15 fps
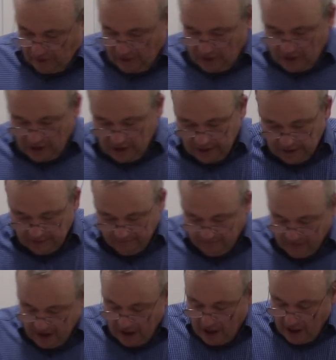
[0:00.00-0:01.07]
You
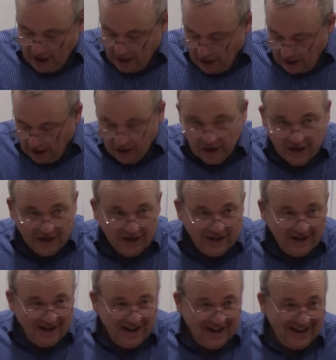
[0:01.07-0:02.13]
can't have a fixed
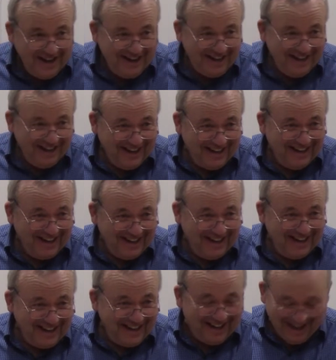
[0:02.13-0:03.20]
world.
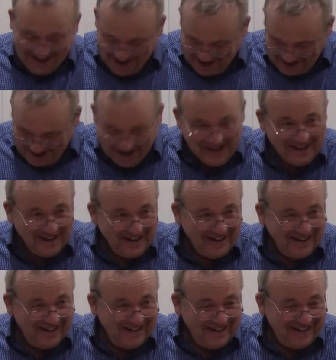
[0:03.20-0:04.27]
It's
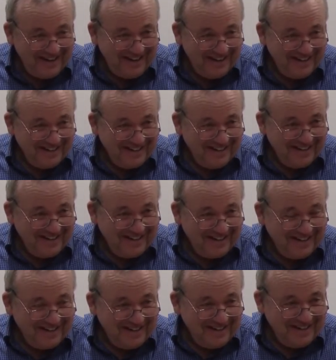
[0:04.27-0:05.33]
biological. How are you going to be
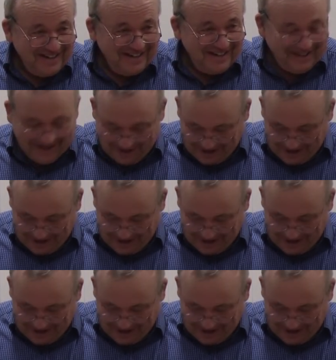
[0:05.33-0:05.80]
fixed?